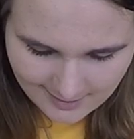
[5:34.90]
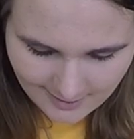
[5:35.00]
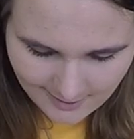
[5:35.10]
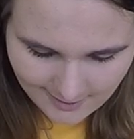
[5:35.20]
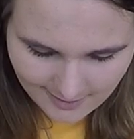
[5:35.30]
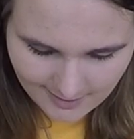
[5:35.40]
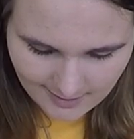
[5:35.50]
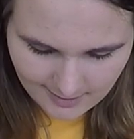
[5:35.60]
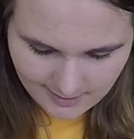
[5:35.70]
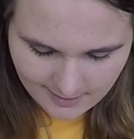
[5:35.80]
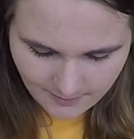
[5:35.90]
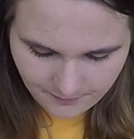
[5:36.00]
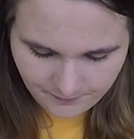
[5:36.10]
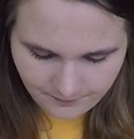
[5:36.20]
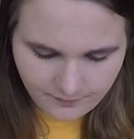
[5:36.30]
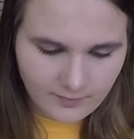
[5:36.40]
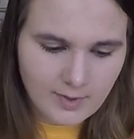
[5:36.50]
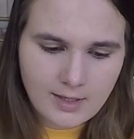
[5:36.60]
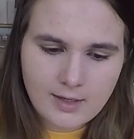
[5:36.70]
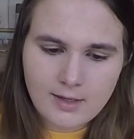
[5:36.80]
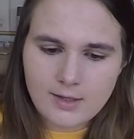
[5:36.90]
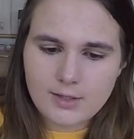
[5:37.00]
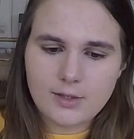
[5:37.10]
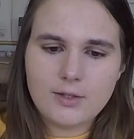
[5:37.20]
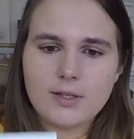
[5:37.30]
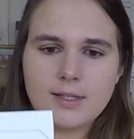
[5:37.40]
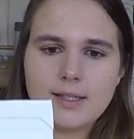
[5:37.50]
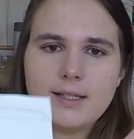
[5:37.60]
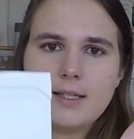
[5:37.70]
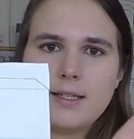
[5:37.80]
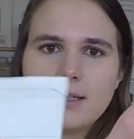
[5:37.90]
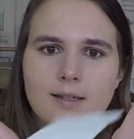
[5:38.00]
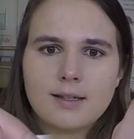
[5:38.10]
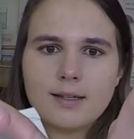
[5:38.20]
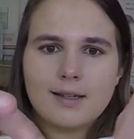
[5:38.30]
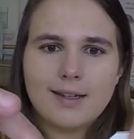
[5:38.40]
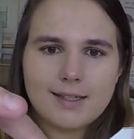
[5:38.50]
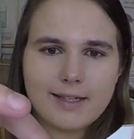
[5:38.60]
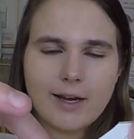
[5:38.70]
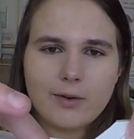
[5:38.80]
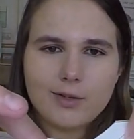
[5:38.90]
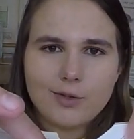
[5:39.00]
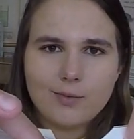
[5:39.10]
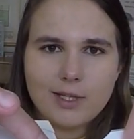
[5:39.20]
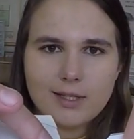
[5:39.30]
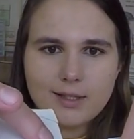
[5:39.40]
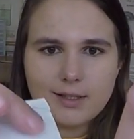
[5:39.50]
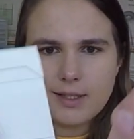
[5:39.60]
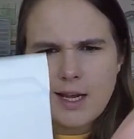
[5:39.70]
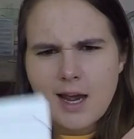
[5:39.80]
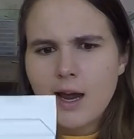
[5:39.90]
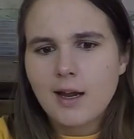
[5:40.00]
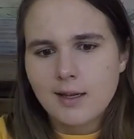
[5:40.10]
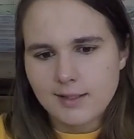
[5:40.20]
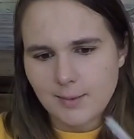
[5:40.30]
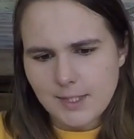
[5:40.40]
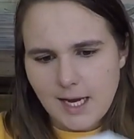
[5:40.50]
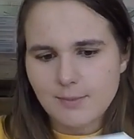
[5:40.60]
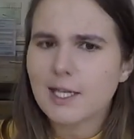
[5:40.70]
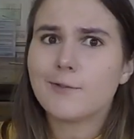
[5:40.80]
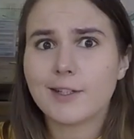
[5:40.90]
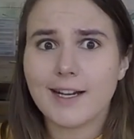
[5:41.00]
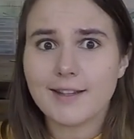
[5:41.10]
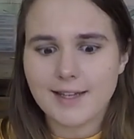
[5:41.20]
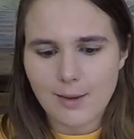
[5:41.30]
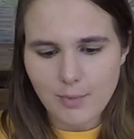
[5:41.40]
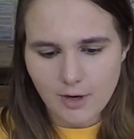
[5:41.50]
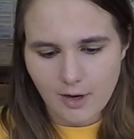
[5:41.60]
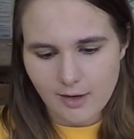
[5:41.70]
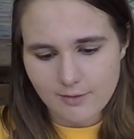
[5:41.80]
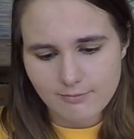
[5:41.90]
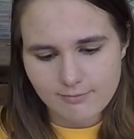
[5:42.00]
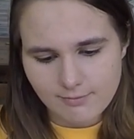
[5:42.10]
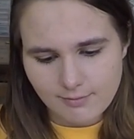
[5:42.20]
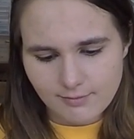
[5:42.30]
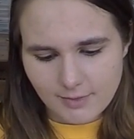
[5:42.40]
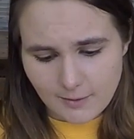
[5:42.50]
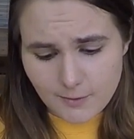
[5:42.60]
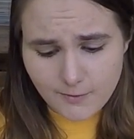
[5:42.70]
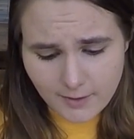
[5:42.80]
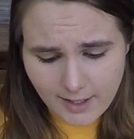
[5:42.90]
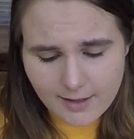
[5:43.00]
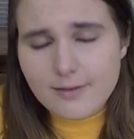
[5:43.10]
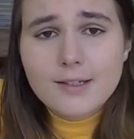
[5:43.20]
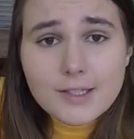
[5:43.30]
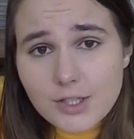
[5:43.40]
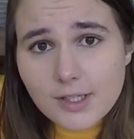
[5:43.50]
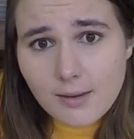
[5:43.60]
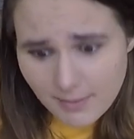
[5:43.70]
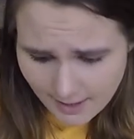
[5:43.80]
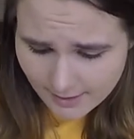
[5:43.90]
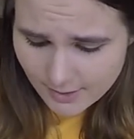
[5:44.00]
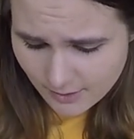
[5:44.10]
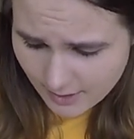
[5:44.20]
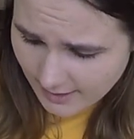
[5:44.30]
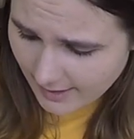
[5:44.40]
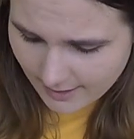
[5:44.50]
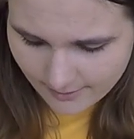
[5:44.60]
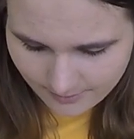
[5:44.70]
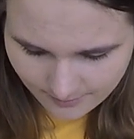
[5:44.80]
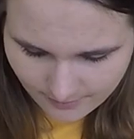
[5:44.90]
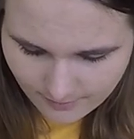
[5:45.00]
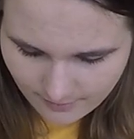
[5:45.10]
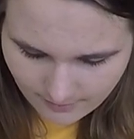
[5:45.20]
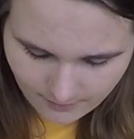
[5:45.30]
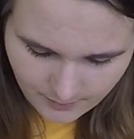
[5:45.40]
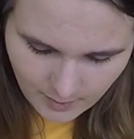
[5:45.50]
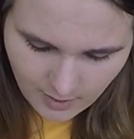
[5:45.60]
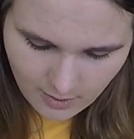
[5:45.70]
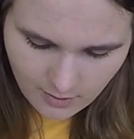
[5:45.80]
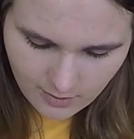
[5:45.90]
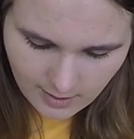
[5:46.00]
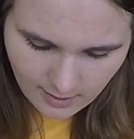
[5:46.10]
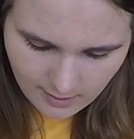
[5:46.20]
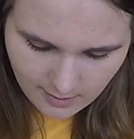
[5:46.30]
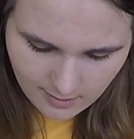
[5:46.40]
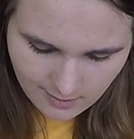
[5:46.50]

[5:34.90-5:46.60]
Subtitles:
Okay, so you can see it's now in 2 pieces. Sometimes I forget that part. If you forget, just come back and do it again. Okay.